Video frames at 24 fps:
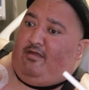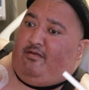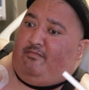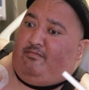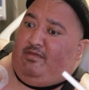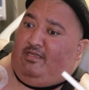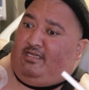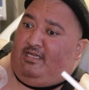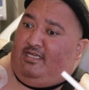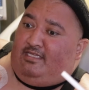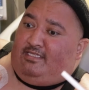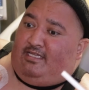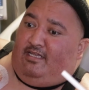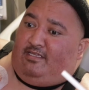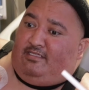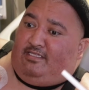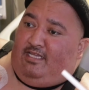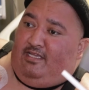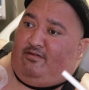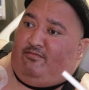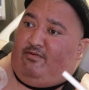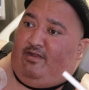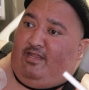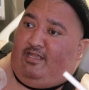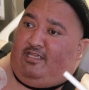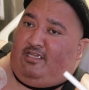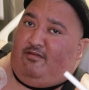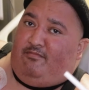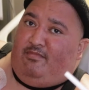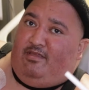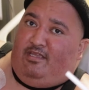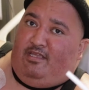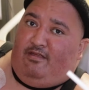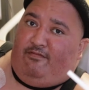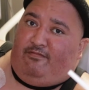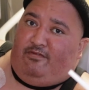because I was getting ready to come
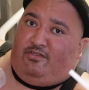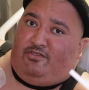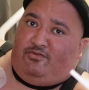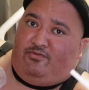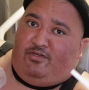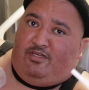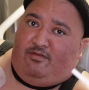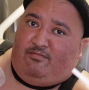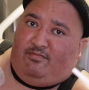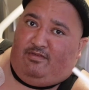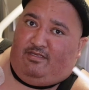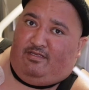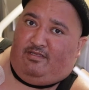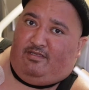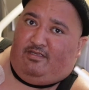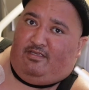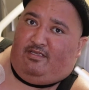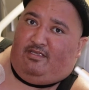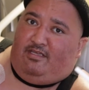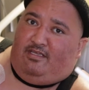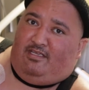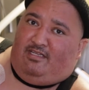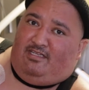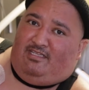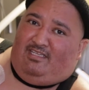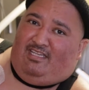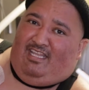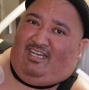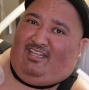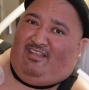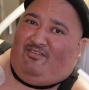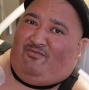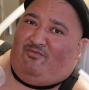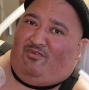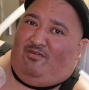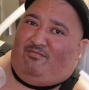in here for treatment, they
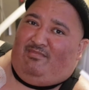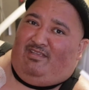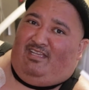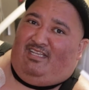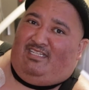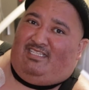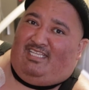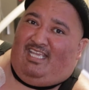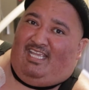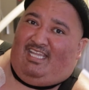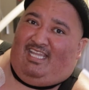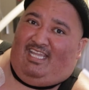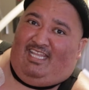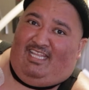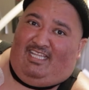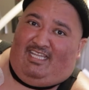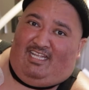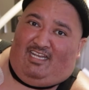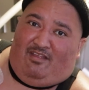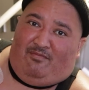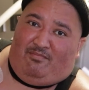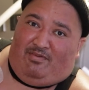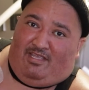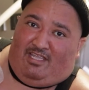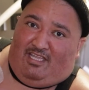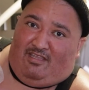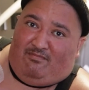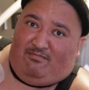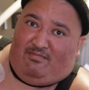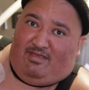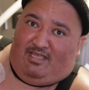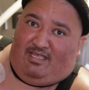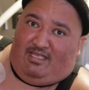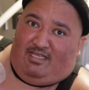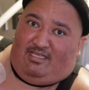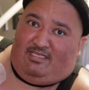didn't want me to take any kind of pain
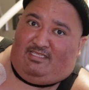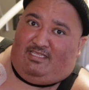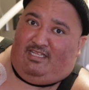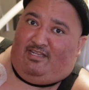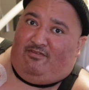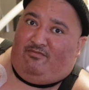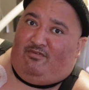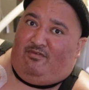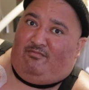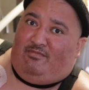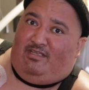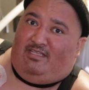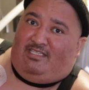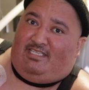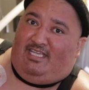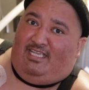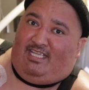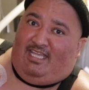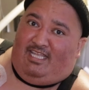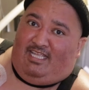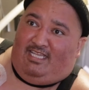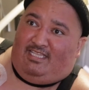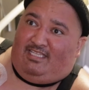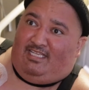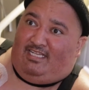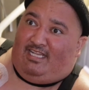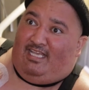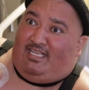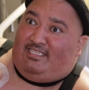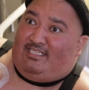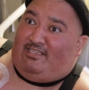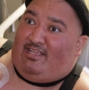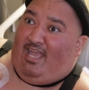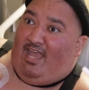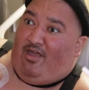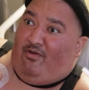meds. They didn't want me to take anything
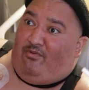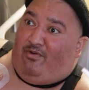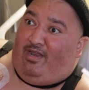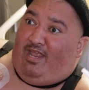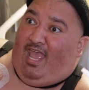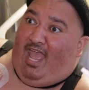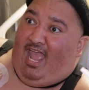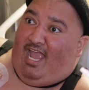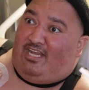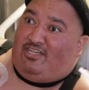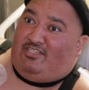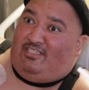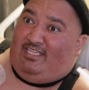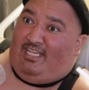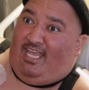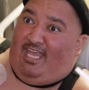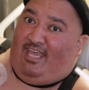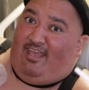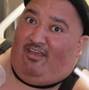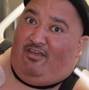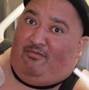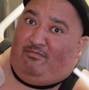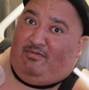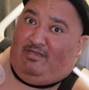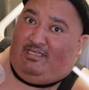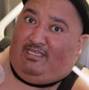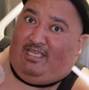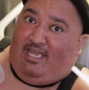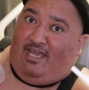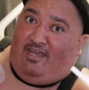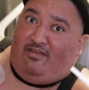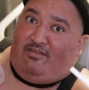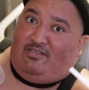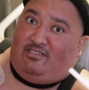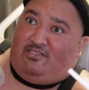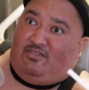that would actually help the
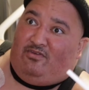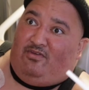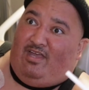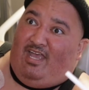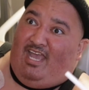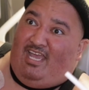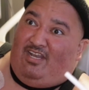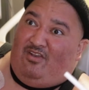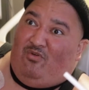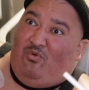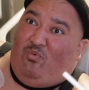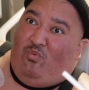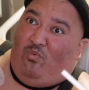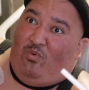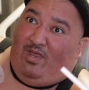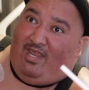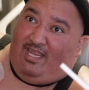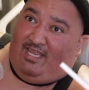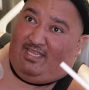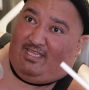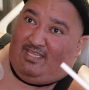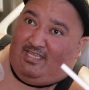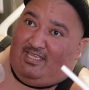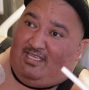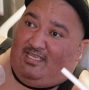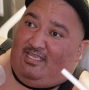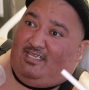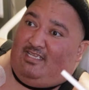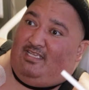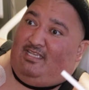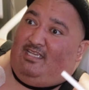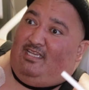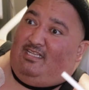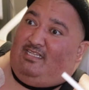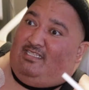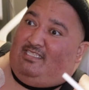gout. So I had to wait
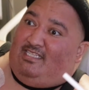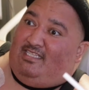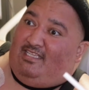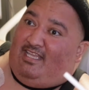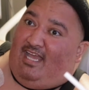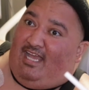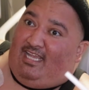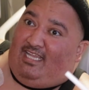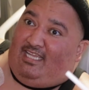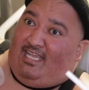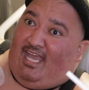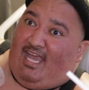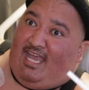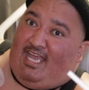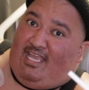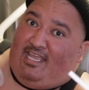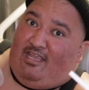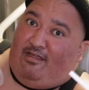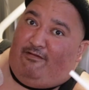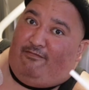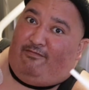until I got here